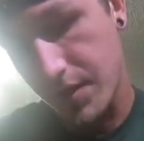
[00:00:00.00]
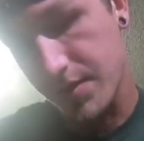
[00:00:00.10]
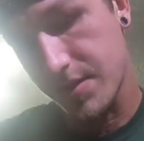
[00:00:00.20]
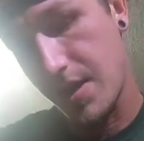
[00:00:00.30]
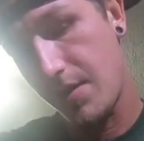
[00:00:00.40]
you get a
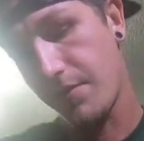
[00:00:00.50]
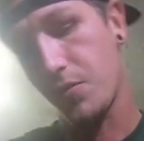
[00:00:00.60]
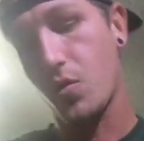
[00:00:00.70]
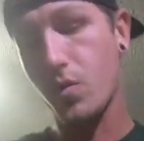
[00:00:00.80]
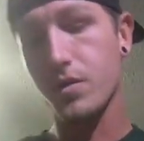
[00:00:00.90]
snake
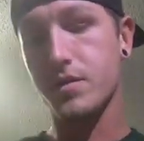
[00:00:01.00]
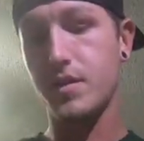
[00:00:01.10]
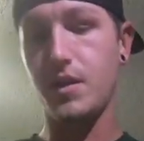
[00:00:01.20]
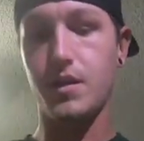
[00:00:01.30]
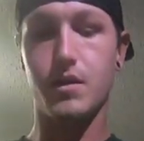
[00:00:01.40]
from
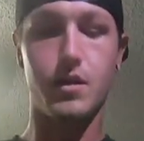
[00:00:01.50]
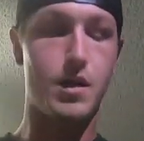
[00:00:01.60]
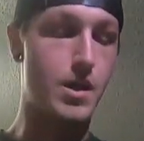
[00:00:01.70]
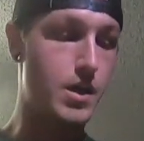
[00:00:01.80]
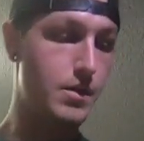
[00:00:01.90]
quarantine,
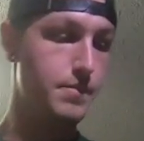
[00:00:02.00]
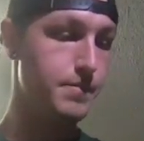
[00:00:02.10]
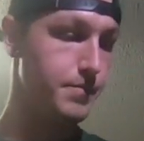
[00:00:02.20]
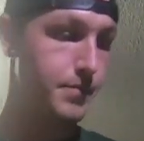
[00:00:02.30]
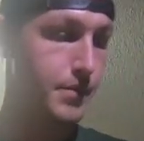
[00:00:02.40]

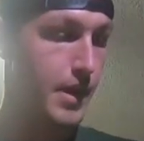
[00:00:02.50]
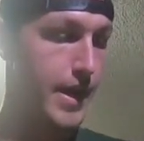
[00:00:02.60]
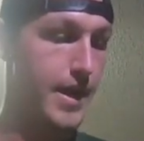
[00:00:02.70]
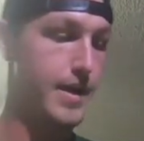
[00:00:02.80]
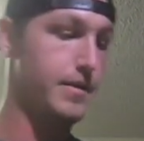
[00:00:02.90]

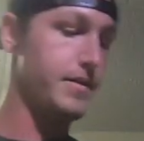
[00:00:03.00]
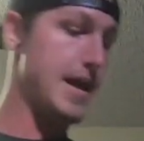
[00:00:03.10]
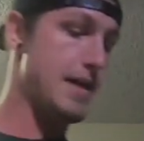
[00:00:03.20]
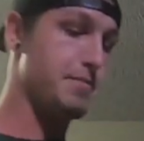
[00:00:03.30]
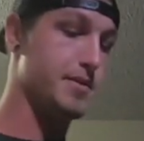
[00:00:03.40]
and
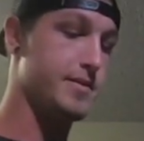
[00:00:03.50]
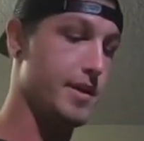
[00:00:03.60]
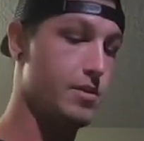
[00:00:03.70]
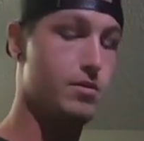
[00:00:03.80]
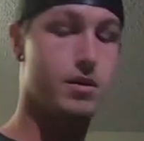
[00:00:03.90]
that
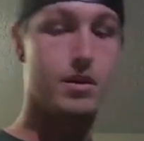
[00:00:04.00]
particular